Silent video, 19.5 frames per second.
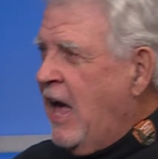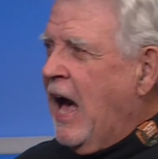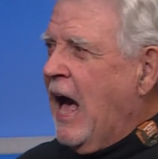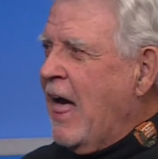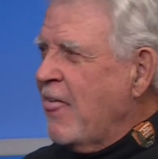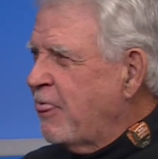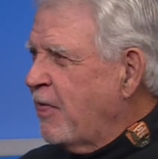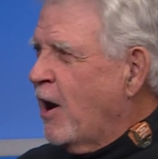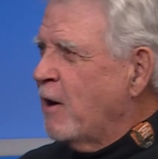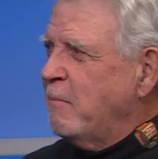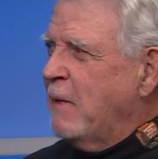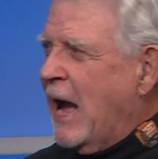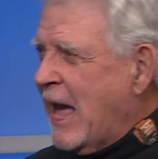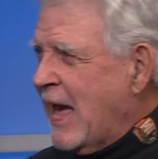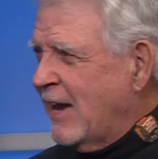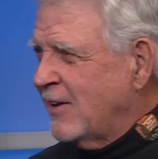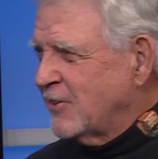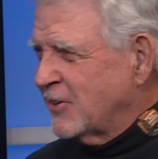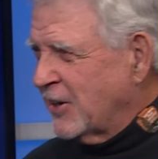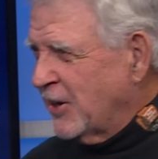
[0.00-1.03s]
I thought my
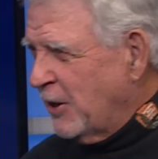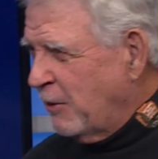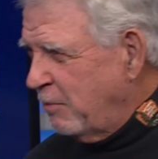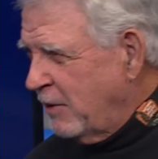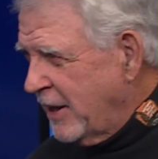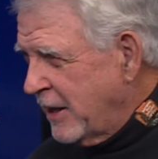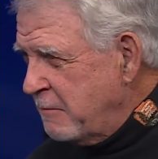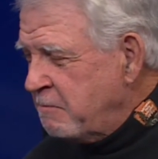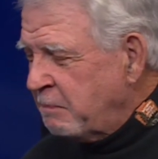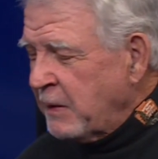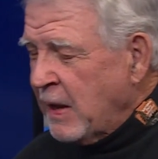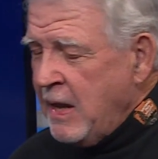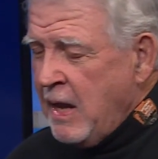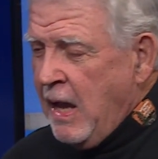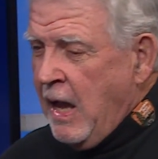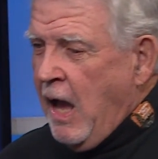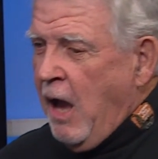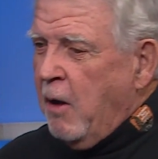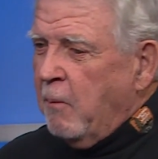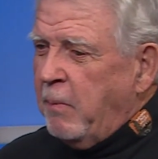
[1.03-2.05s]
hands were going to bleed.
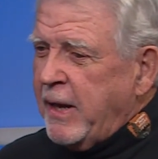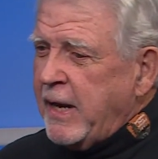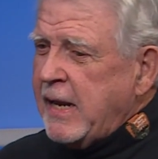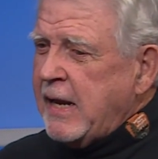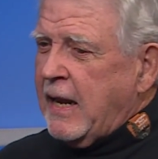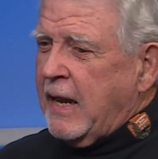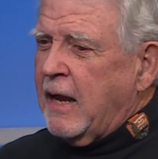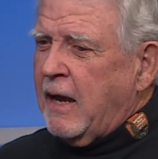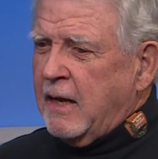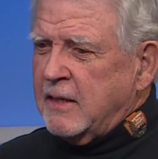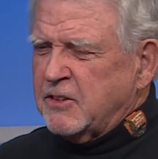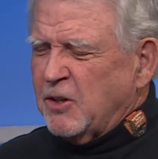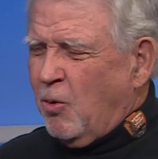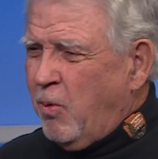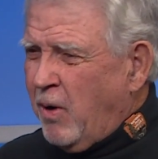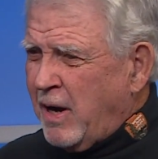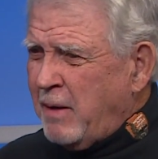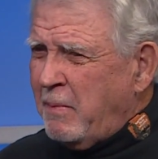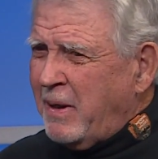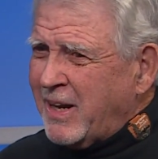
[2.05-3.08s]
But anyhow, I said,
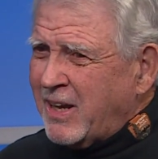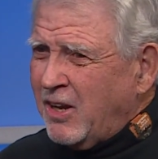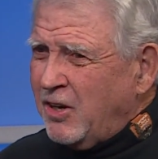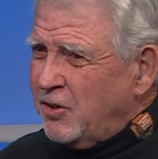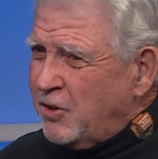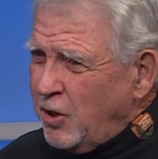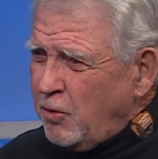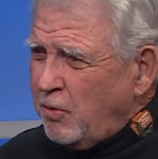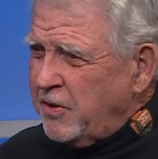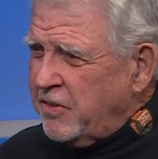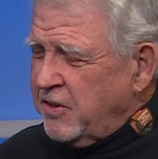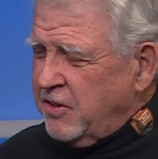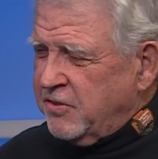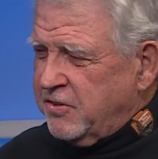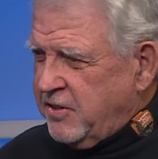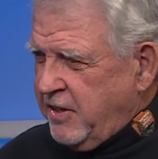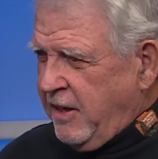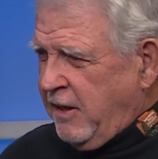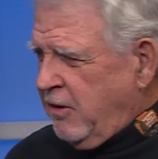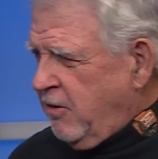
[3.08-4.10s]
what am I going to do with
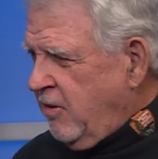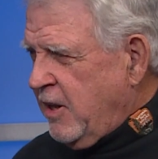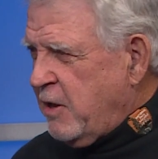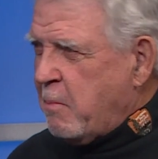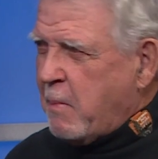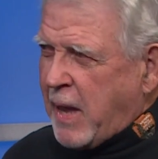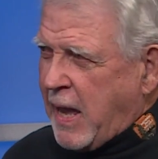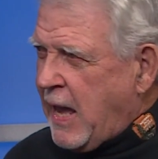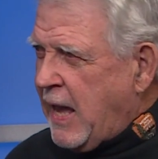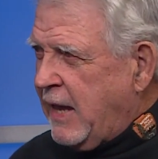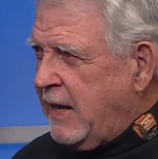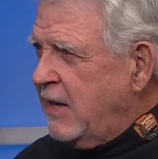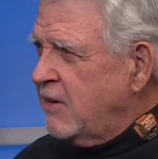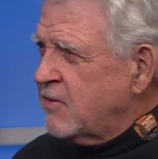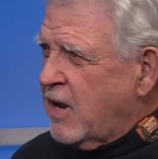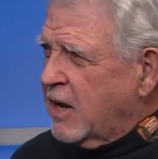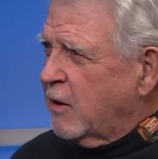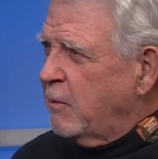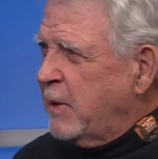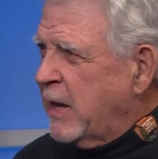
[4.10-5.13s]
this elderly man? He's
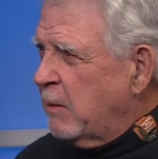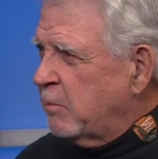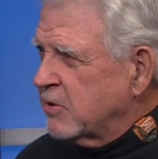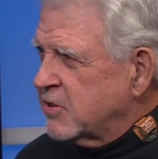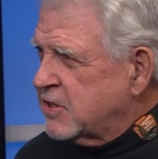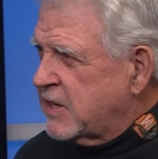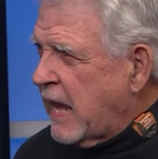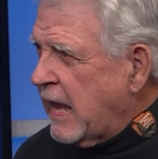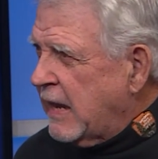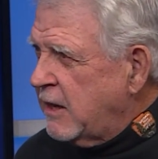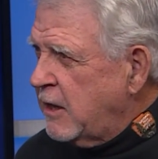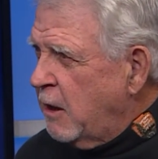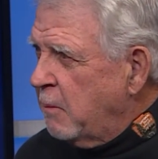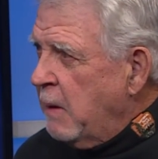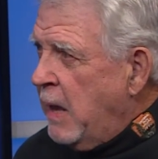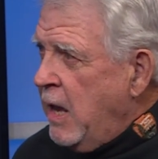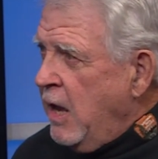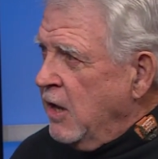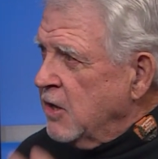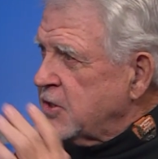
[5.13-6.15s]
not going to be able to stand
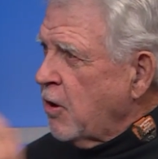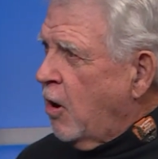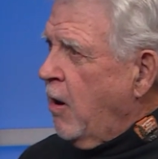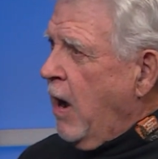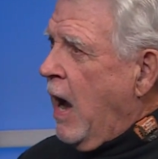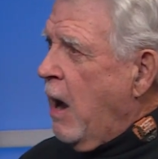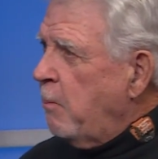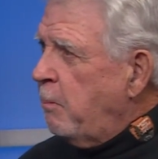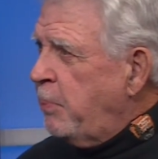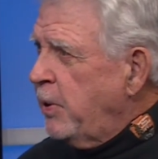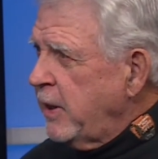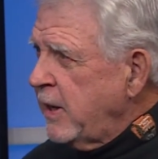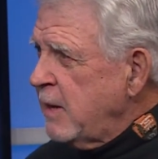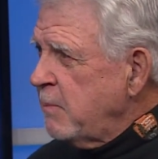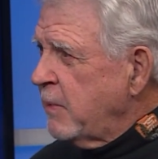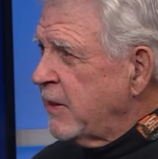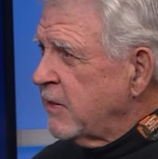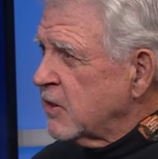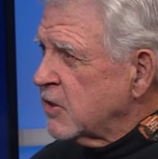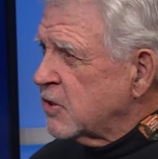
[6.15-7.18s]
up. So put
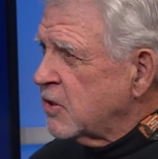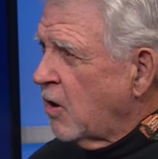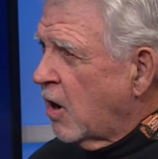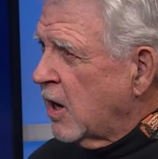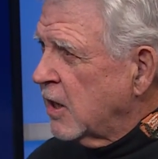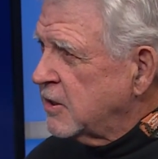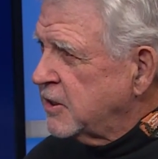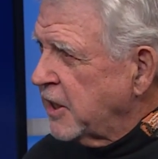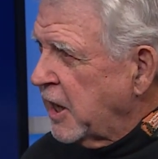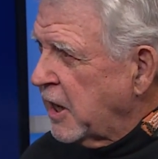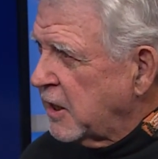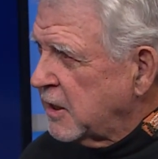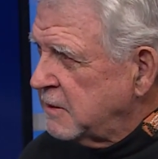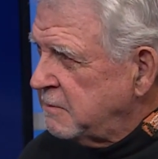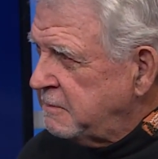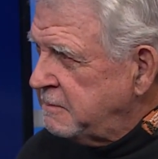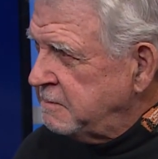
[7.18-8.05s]
him in the star chair.